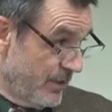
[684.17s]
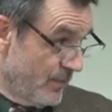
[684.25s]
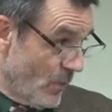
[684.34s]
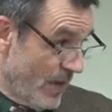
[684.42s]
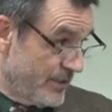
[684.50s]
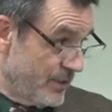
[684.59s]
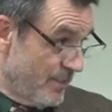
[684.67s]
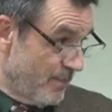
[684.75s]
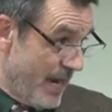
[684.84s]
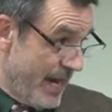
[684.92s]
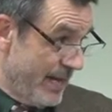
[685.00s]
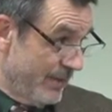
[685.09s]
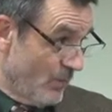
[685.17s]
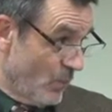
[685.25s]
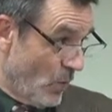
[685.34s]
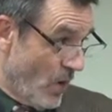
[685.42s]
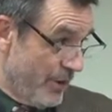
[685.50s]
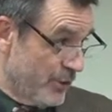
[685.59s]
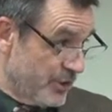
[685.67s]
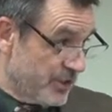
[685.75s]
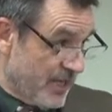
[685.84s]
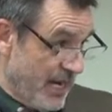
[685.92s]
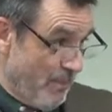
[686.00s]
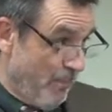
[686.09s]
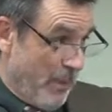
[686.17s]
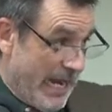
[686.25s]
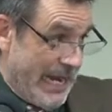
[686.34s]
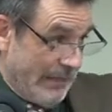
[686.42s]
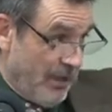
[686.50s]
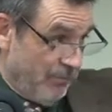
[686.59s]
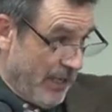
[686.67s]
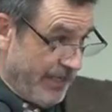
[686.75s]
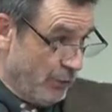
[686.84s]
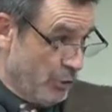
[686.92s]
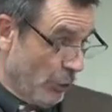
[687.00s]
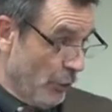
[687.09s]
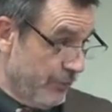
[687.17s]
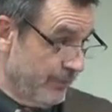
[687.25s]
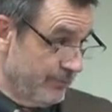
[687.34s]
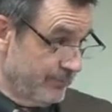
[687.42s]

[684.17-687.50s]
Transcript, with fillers: watching the pile of water just kind of pile up like dirt?